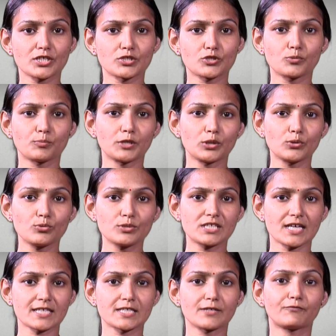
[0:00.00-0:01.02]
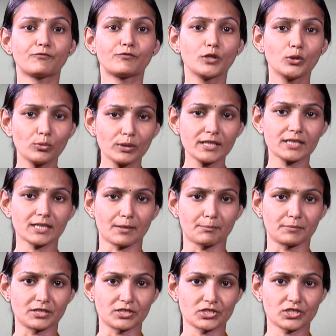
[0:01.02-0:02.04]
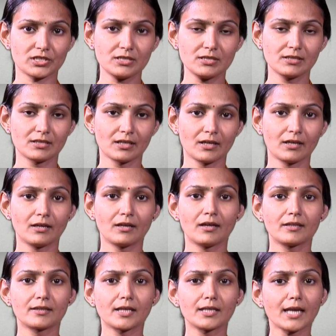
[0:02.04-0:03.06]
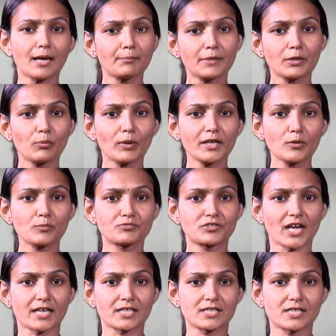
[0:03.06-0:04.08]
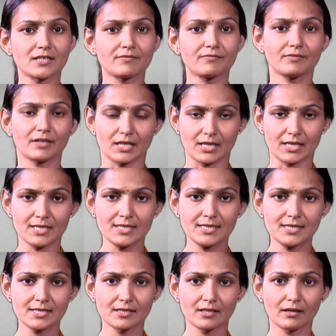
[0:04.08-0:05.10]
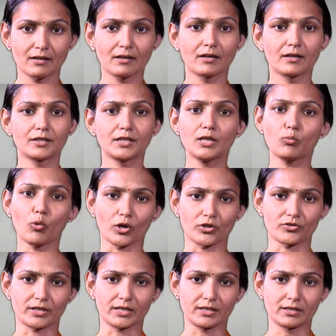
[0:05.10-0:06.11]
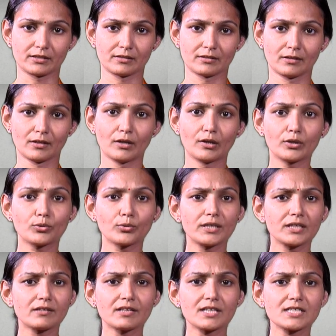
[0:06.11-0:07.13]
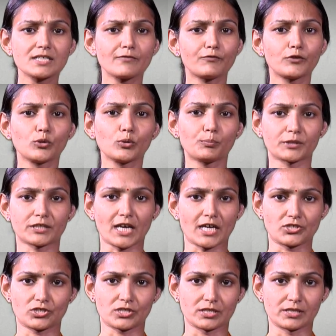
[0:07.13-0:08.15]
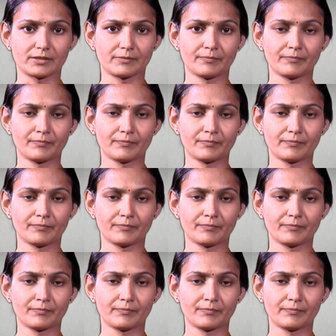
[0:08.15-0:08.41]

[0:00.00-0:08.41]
is to be used as a fuel in combustion, the number one objective is dewatering to increase the fuel potential.